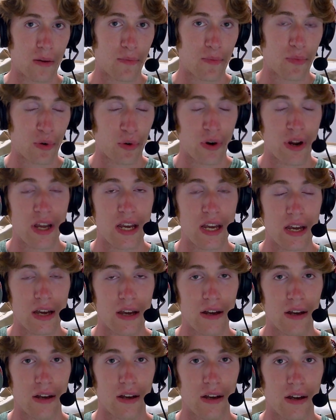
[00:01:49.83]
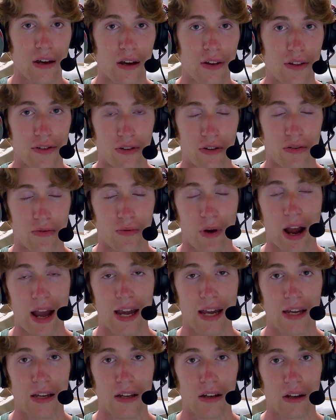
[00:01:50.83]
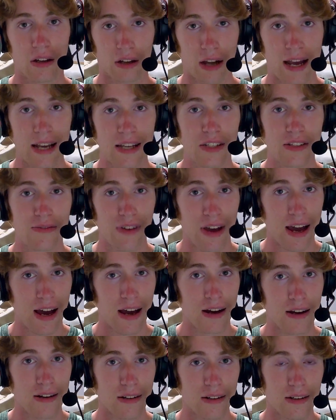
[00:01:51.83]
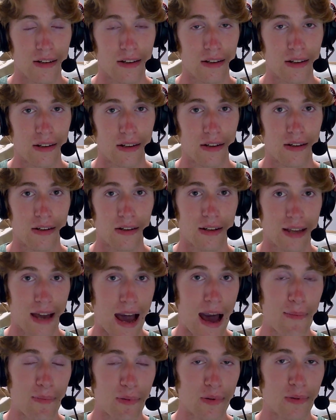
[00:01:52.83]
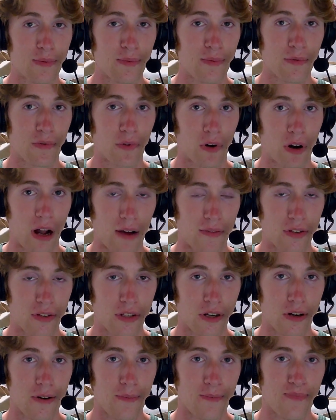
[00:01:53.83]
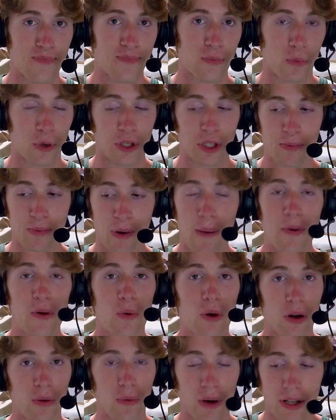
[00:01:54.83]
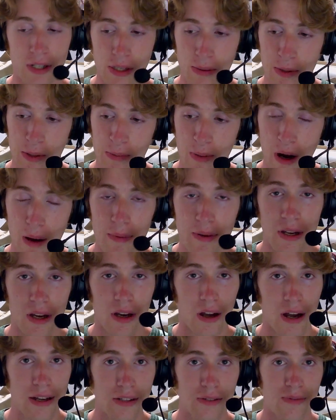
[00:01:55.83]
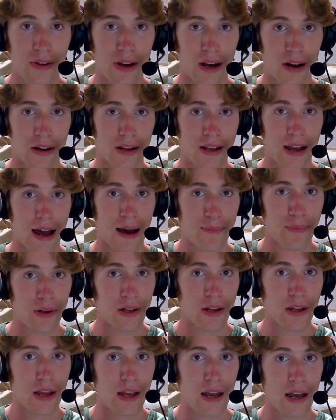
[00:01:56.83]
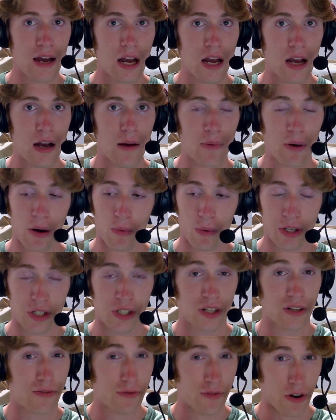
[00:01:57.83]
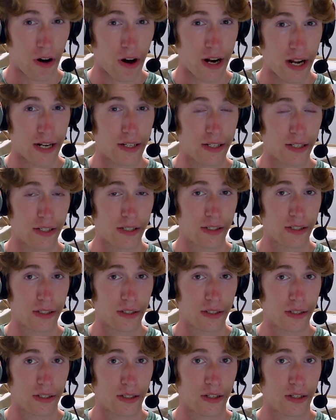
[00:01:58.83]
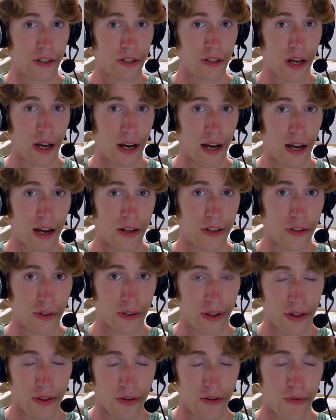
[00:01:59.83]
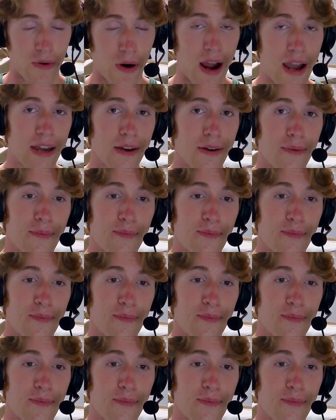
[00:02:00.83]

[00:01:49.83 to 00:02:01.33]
pre-Third Reich Reichswehr cap for an officer, which is probably what it was. It was probably a Reichswehr cap, but was converted during the Third Reich.